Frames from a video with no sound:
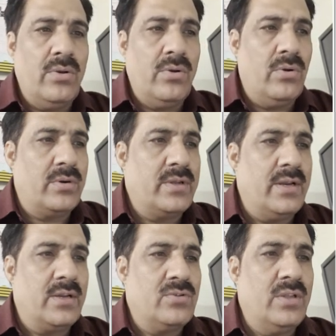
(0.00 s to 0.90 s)
not
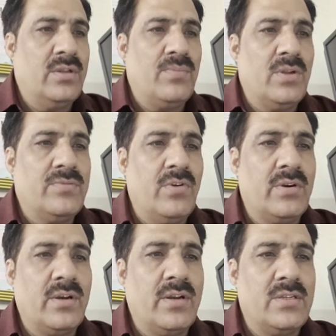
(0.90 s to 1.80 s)
correct. So in the plus,
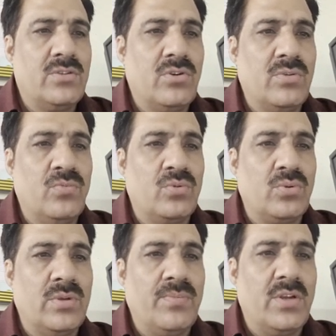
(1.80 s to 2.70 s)
water does not move
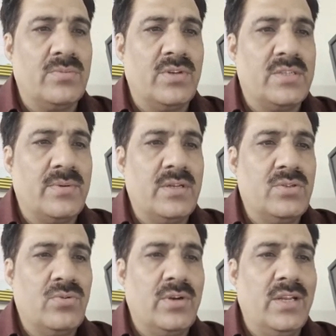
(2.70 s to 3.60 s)
through the plasmodesmata.
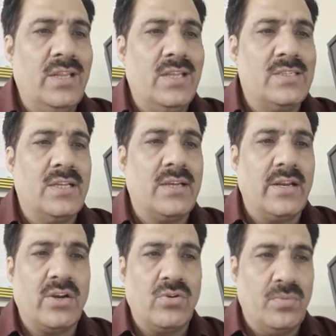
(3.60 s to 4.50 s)
So D is the
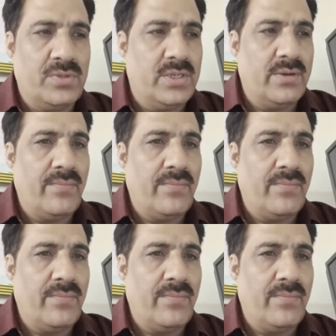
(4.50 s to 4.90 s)
correct option.